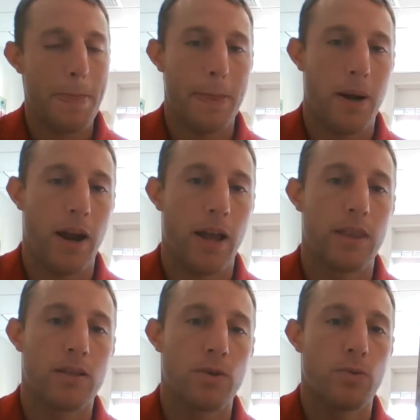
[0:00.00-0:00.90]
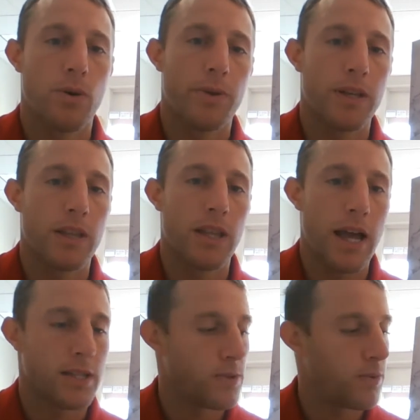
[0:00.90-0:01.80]
Alright, this is what we did
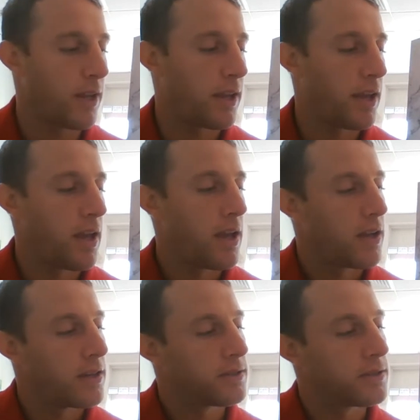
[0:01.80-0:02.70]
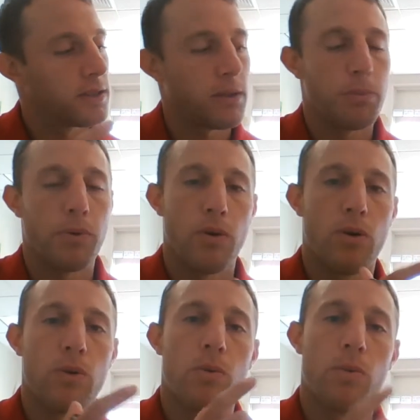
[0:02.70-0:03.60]
last week.
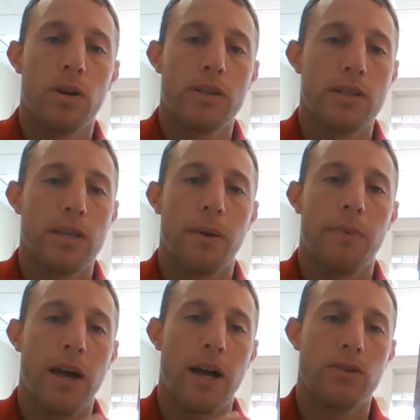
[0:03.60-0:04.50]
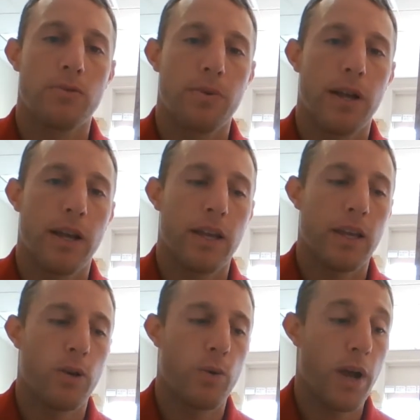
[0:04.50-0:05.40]
Simple one-step algebraic
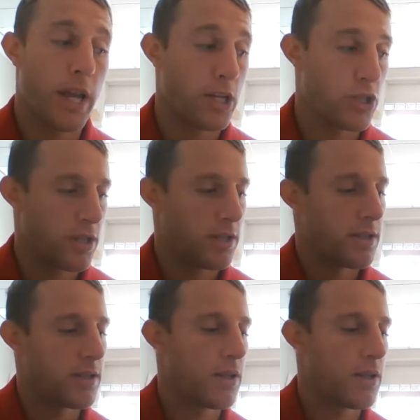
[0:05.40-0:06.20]
equations.